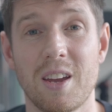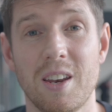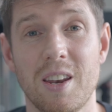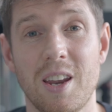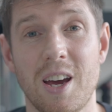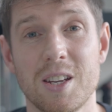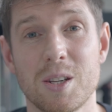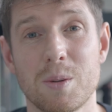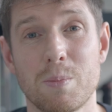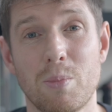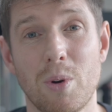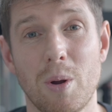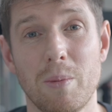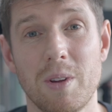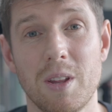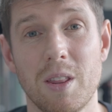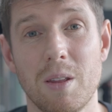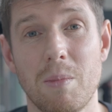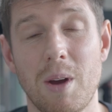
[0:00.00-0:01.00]
And that's
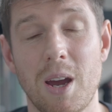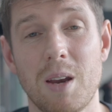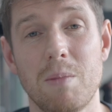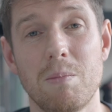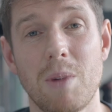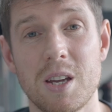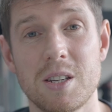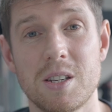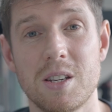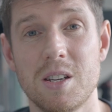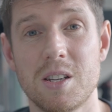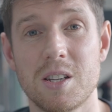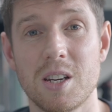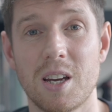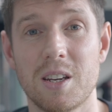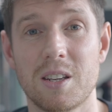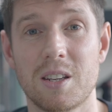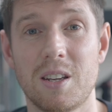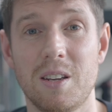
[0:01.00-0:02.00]
probably the main message
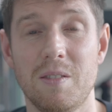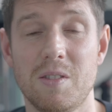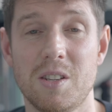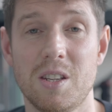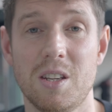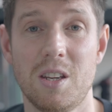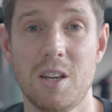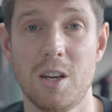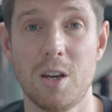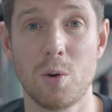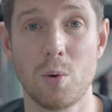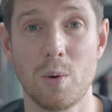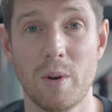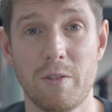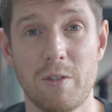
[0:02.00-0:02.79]
I'd give to you.